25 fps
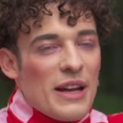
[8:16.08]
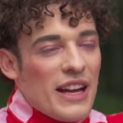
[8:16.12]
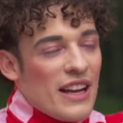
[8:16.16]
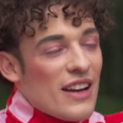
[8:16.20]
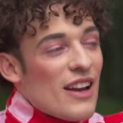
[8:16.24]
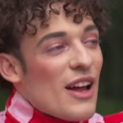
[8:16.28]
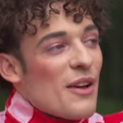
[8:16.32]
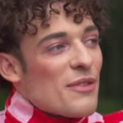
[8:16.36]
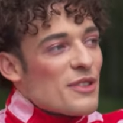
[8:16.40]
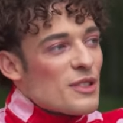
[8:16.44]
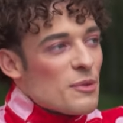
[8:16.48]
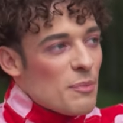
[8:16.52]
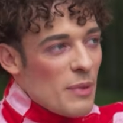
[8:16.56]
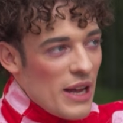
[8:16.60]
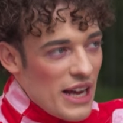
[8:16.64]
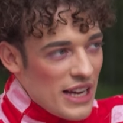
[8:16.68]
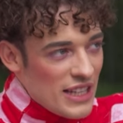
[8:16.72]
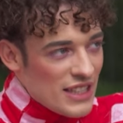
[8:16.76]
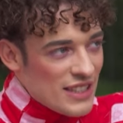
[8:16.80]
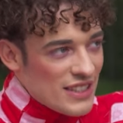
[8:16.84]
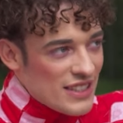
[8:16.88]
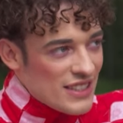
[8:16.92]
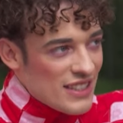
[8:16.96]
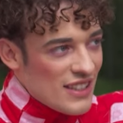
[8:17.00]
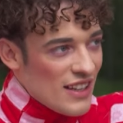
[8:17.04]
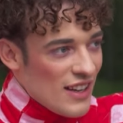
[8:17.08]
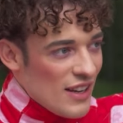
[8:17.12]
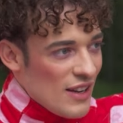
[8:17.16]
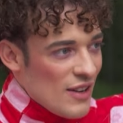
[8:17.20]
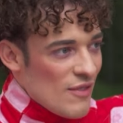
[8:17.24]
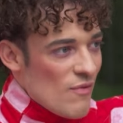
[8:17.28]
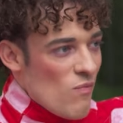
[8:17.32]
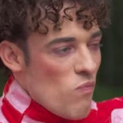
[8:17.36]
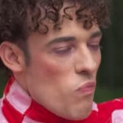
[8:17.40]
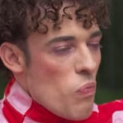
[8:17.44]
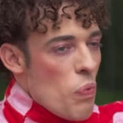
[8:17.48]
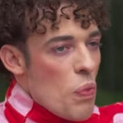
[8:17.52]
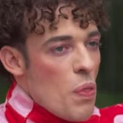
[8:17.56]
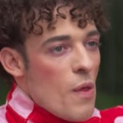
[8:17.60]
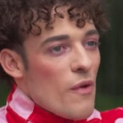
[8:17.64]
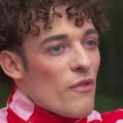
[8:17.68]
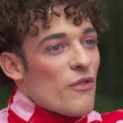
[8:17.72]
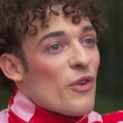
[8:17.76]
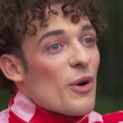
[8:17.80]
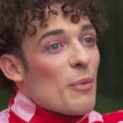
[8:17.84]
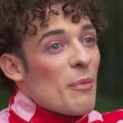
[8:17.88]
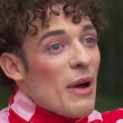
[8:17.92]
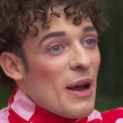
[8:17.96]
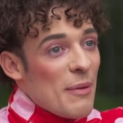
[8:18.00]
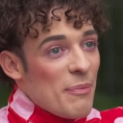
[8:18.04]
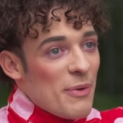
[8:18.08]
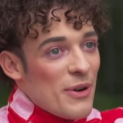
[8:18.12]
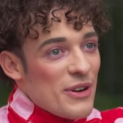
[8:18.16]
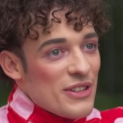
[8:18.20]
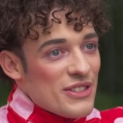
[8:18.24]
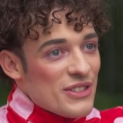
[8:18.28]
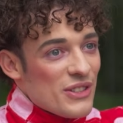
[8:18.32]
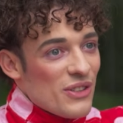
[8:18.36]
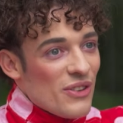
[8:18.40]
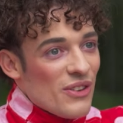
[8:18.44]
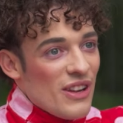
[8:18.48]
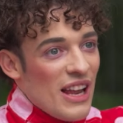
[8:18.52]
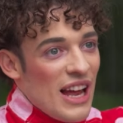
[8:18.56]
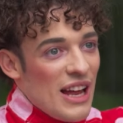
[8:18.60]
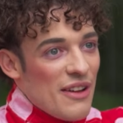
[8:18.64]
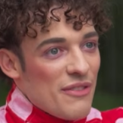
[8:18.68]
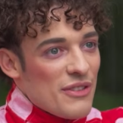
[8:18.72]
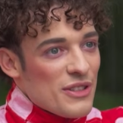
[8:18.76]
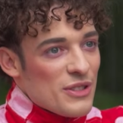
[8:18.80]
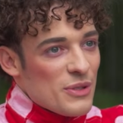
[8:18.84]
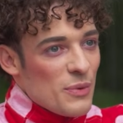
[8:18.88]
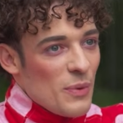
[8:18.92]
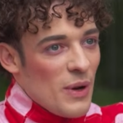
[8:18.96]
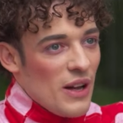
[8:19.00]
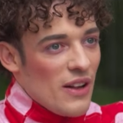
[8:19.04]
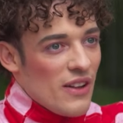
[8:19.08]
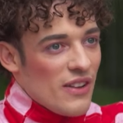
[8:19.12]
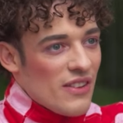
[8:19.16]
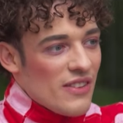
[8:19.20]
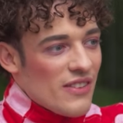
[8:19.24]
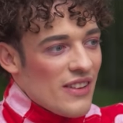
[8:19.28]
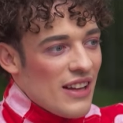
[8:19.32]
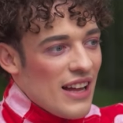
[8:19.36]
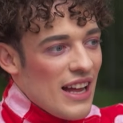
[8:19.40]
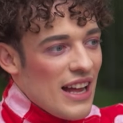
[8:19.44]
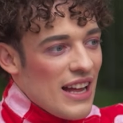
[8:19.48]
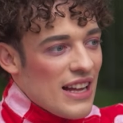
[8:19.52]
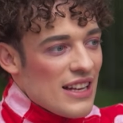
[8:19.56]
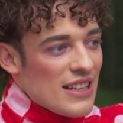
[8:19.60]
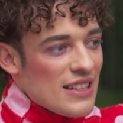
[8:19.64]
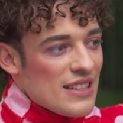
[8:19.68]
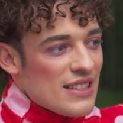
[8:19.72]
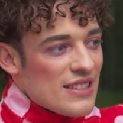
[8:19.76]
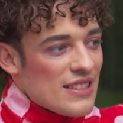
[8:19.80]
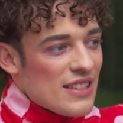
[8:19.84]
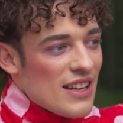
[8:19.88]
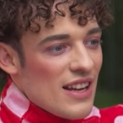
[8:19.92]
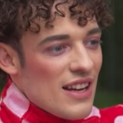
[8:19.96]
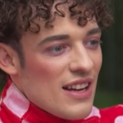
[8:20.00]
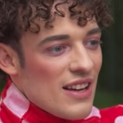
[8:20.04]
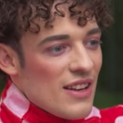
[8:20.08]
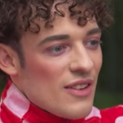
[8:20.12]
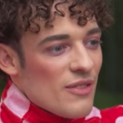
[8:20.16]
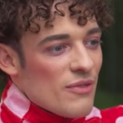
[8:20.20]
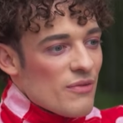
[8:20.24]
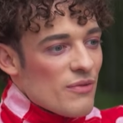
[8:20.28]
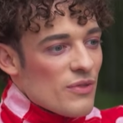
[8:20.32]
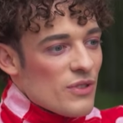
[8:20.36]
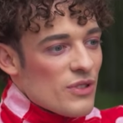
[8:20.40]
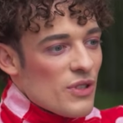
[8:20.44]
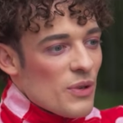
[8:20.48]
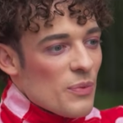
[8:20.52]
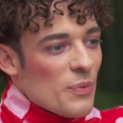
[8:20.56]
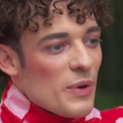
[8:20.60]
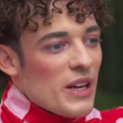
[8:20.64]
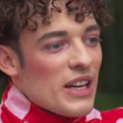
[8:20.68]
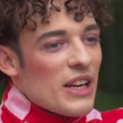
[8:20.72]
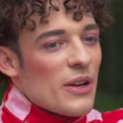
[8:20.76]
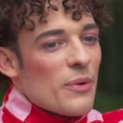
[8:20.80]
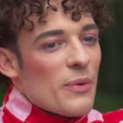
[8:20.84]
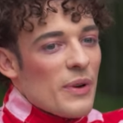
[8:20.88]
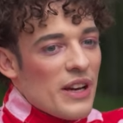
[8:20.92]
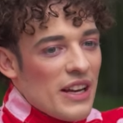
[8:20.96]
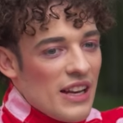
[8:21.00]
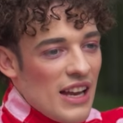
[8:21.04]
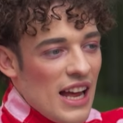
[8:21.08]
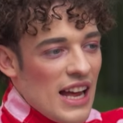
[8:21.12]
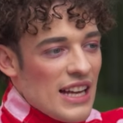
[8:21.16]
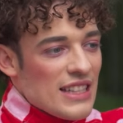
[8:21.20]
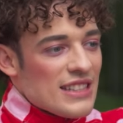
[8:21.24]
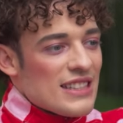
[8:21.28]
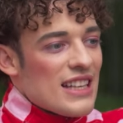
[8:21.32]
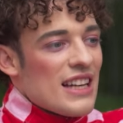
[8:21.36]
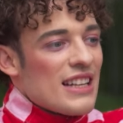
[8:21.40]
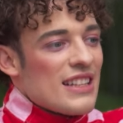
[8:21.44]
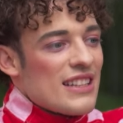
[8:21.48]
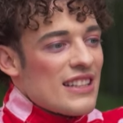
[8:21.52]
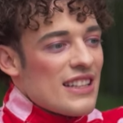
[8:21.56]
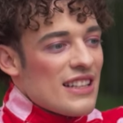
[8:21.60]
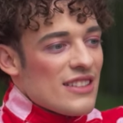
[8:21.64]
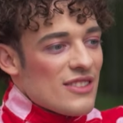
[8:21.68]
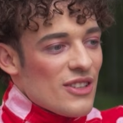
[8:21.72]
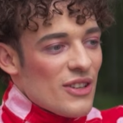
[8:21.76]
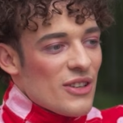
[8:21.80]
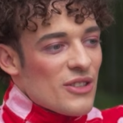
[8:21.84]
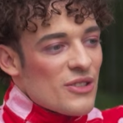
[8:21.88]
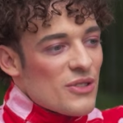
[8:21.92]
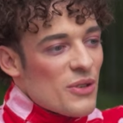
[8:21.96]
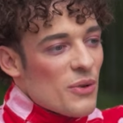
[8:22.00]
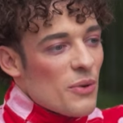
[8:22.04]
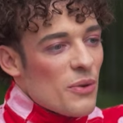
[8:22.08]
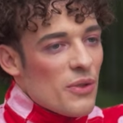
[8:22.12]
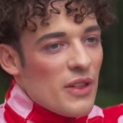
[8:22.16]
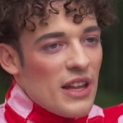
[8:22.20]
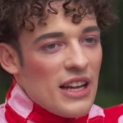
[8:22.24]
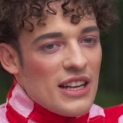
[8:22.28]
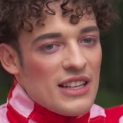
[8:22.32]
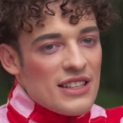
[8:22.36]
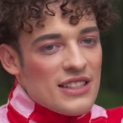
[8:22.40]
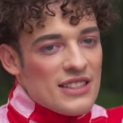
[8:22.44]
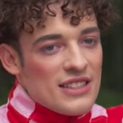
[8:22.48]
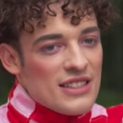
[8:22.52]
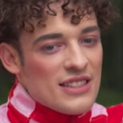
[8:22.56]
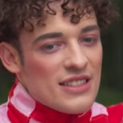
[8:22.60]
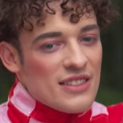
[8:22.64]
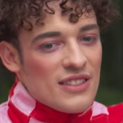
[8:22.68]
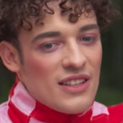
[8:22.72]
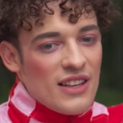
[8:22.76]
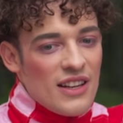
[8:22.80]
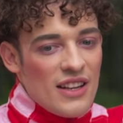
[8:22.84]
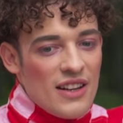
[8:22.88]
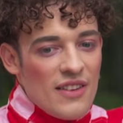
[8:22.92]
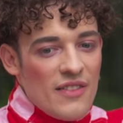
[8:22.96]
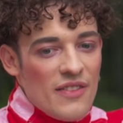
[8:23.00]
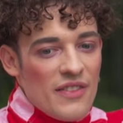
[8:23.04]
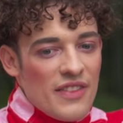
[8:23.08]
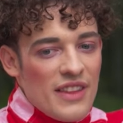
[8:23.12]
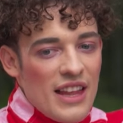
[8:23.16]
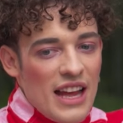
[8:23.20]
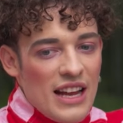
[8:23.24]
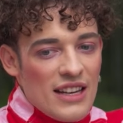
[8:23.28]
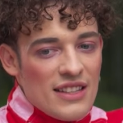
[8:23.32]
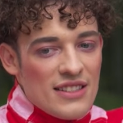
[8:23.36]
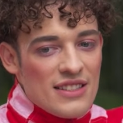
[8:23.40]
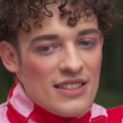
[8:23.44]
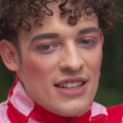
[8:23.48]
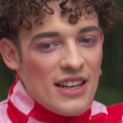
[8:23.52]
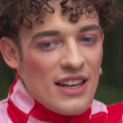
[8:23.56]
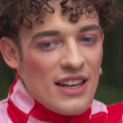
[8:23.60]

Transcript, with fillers: enough space for my personal life as well, and to really realize that these are two things that